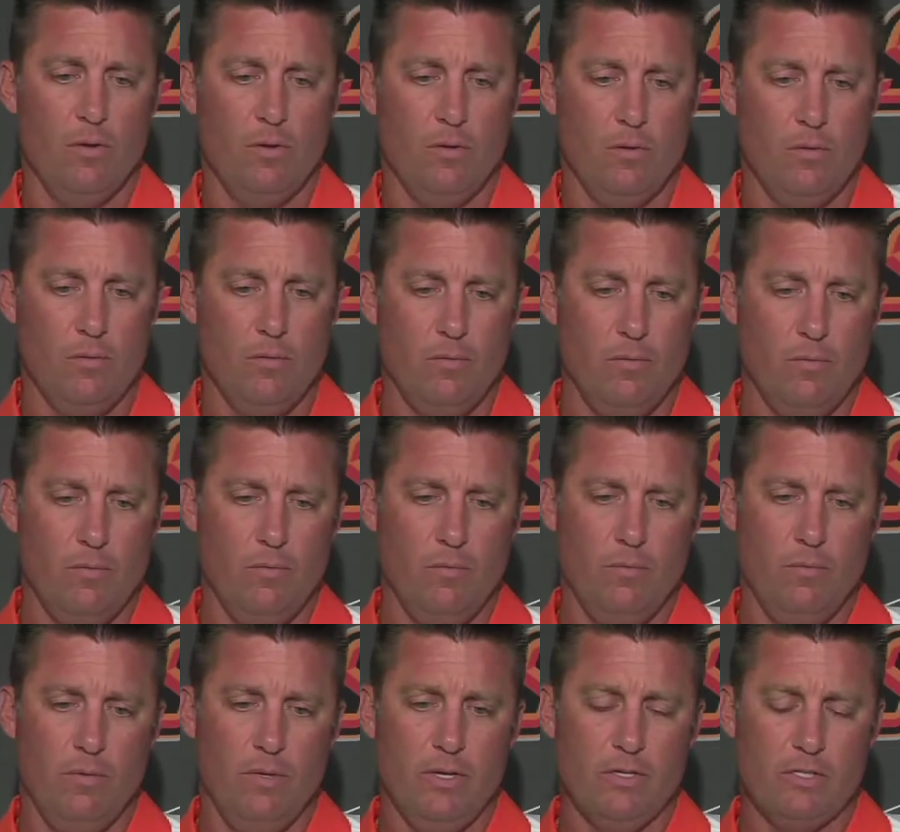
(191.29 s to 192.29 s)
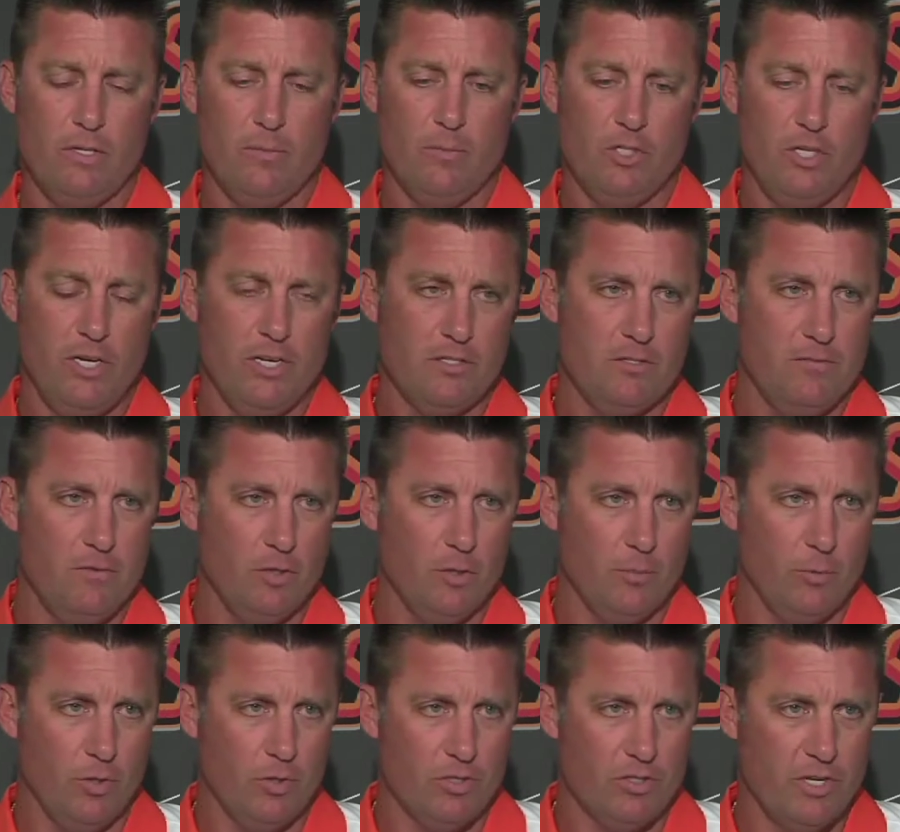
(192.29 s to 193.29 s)
uh, gives them a chance to
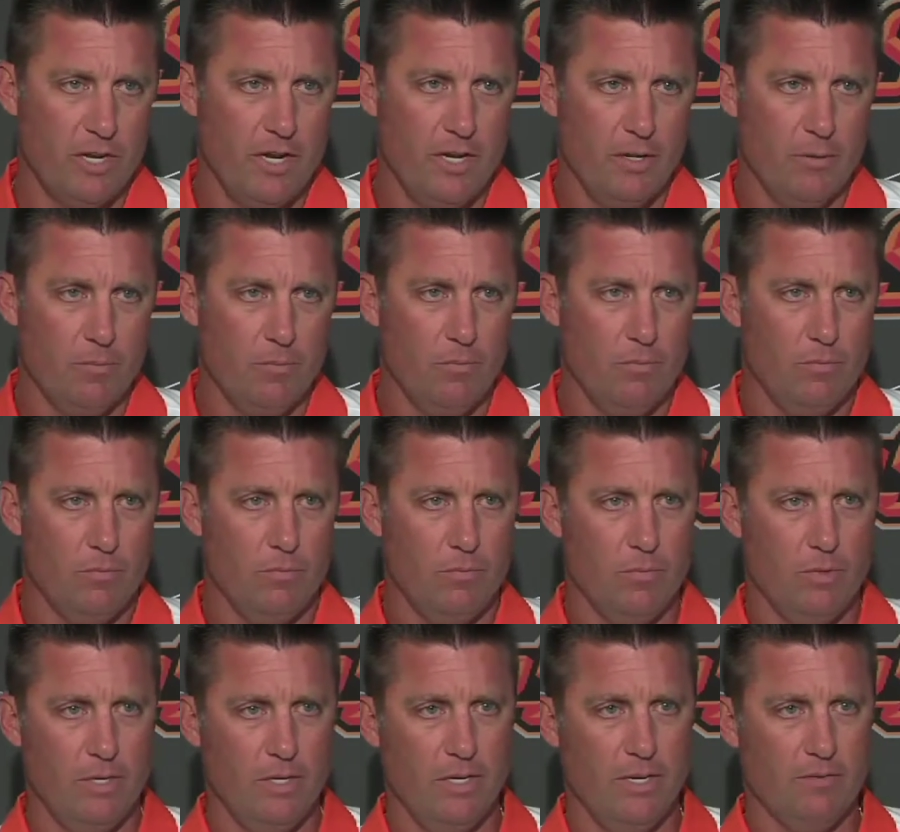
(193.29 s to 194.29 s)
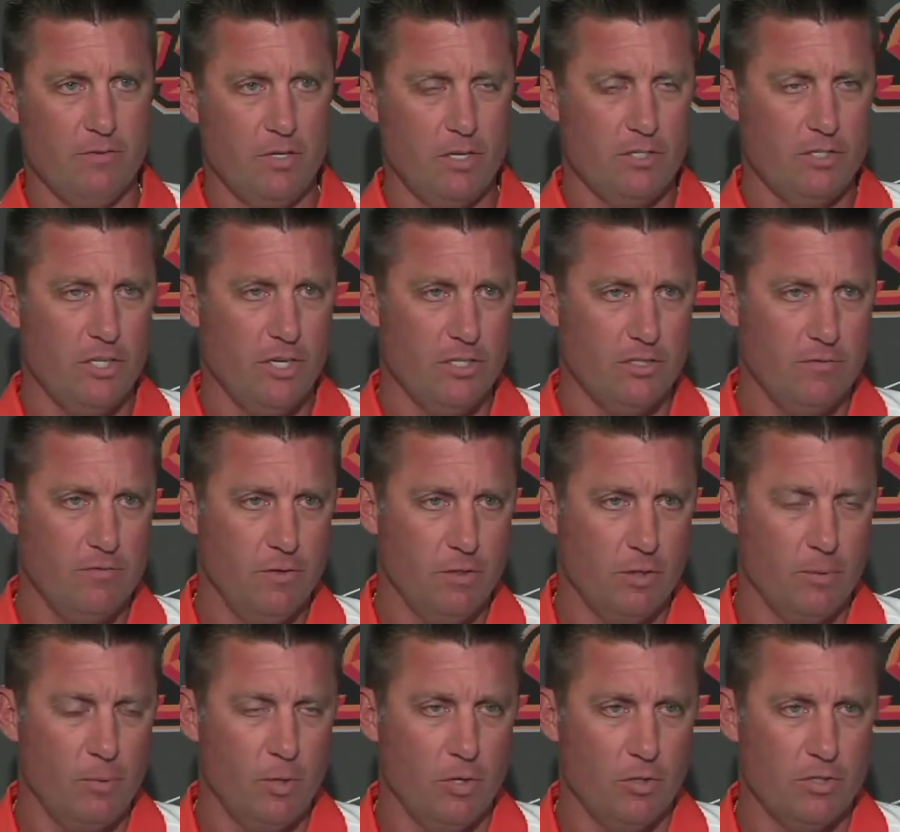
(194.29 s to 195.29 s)
fill up their stadium and gives us a chance to
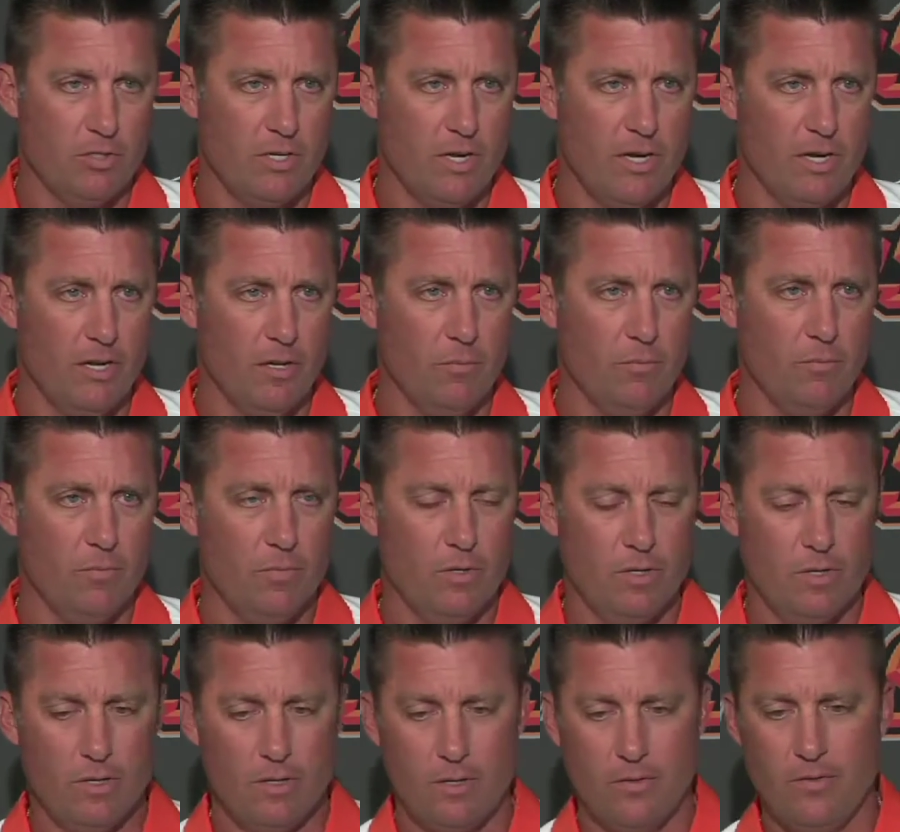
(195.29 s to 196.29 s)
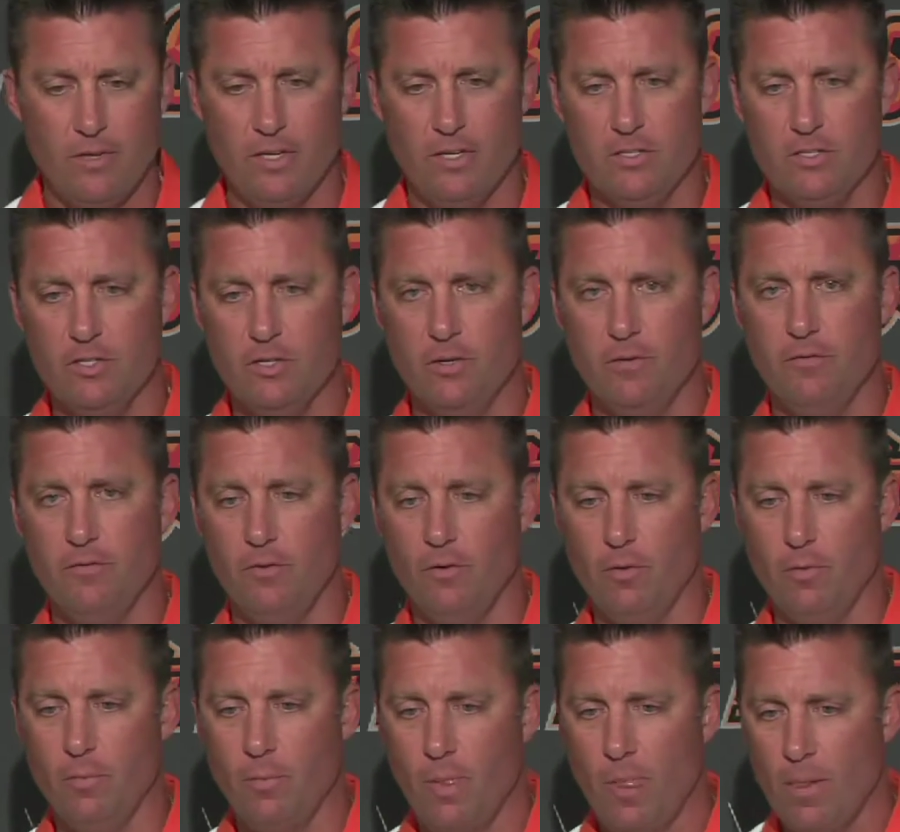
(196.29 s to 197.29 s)
fill up our stadium. Uh, I think it's good
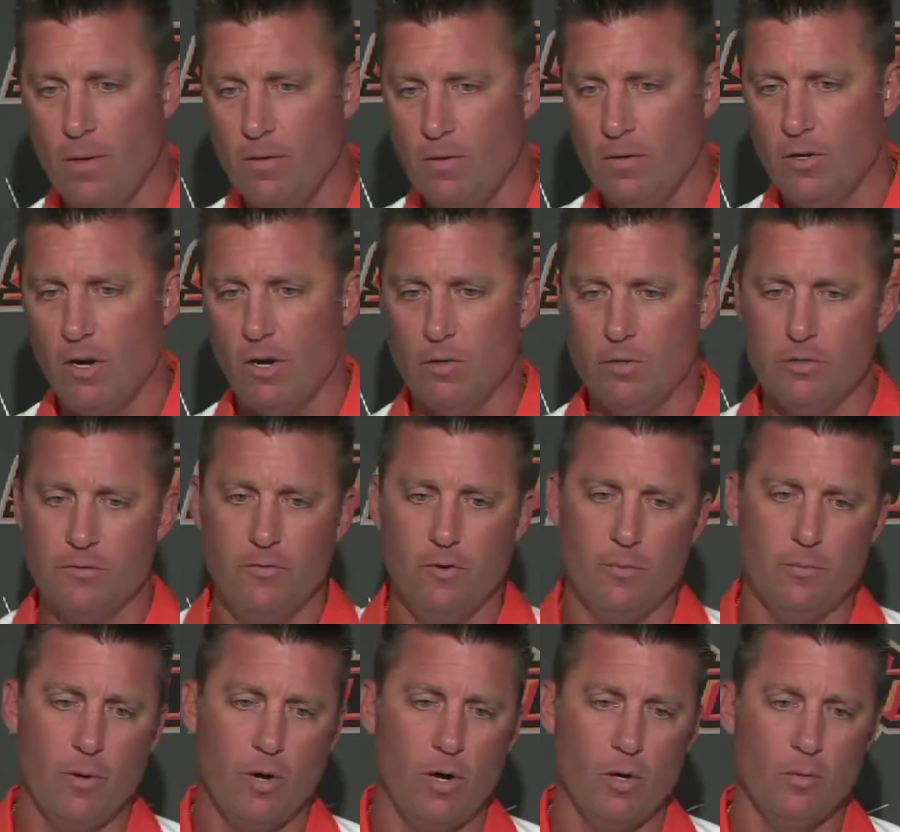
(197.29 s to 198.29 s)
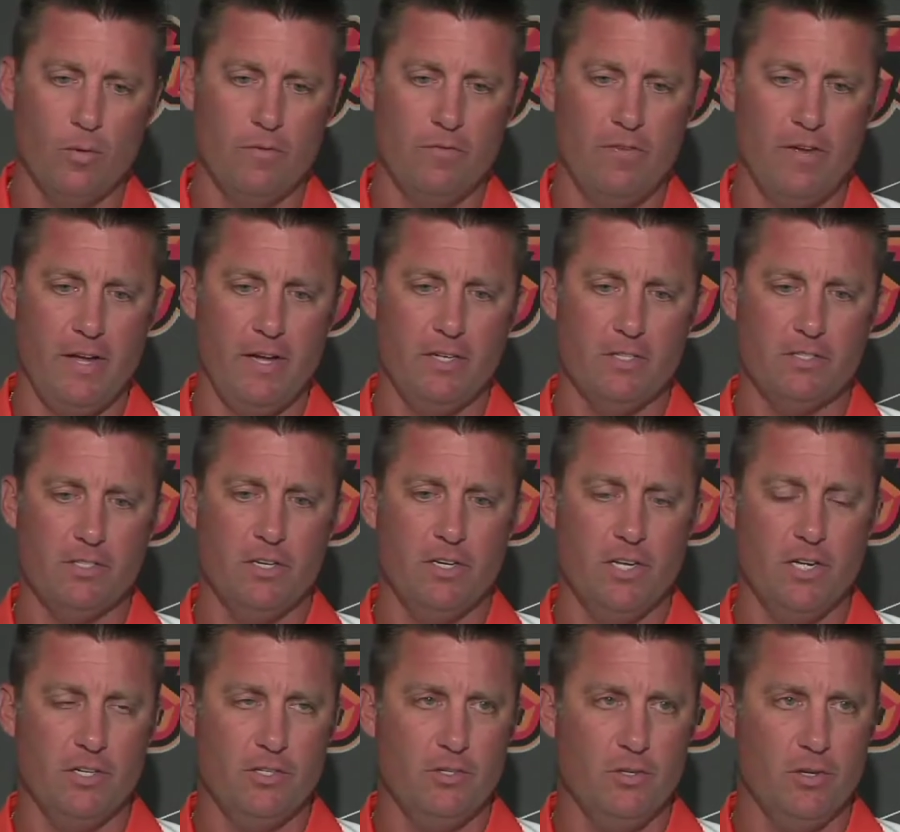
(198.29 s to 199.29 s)
for college football when fans
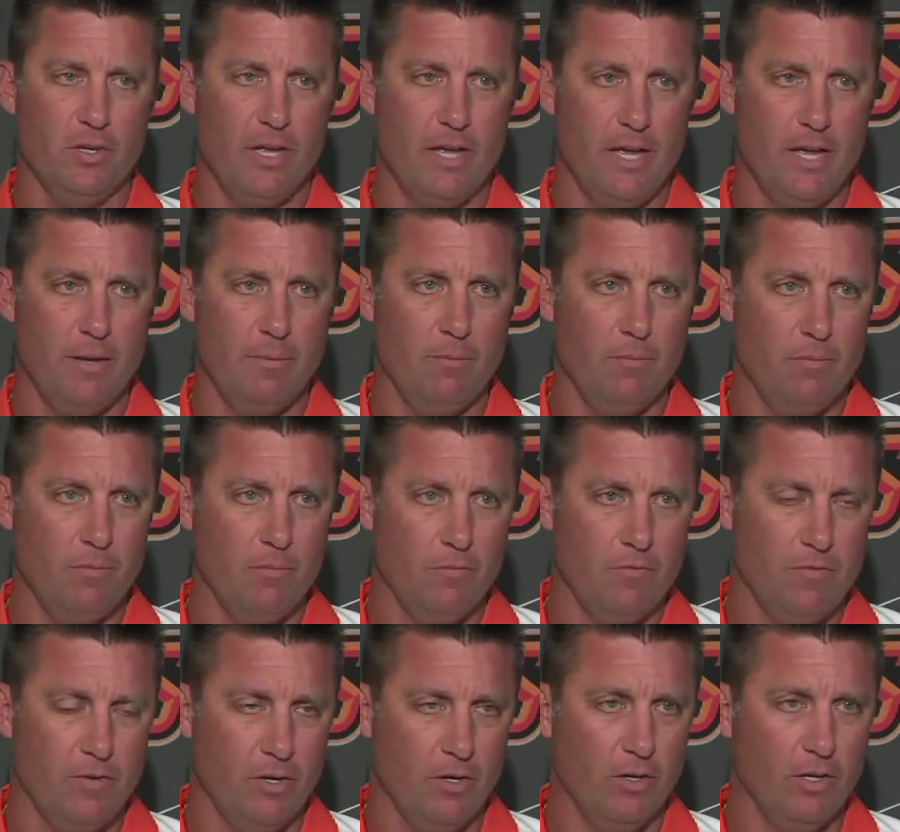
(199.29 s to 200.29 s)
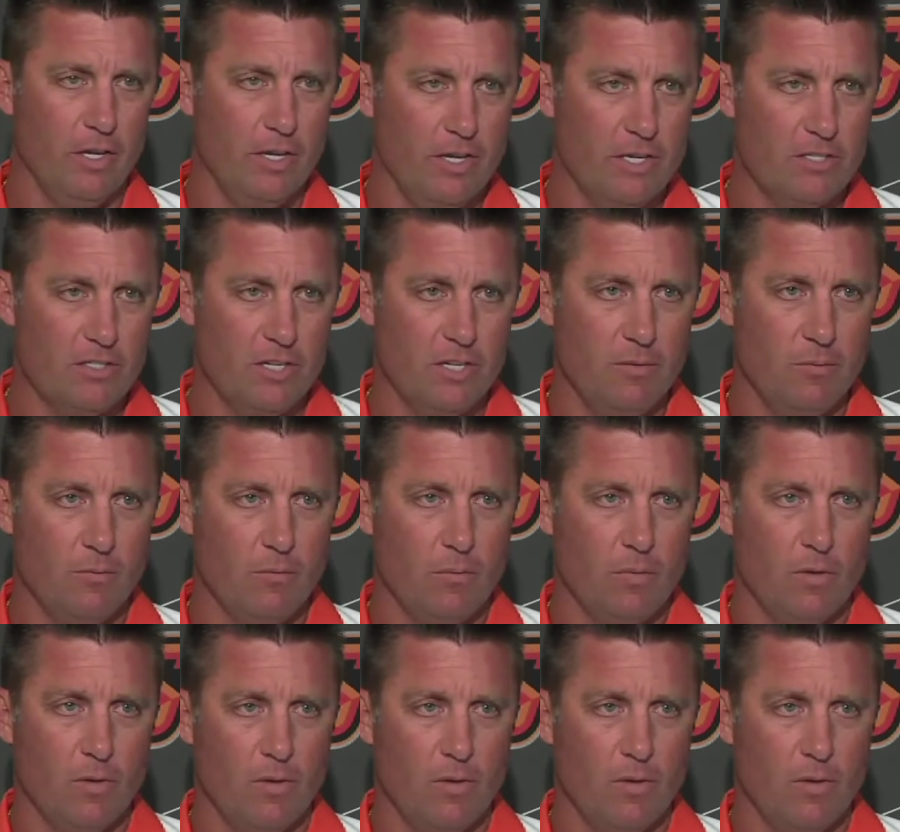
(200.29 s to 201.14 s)
can get to a game fairly easy.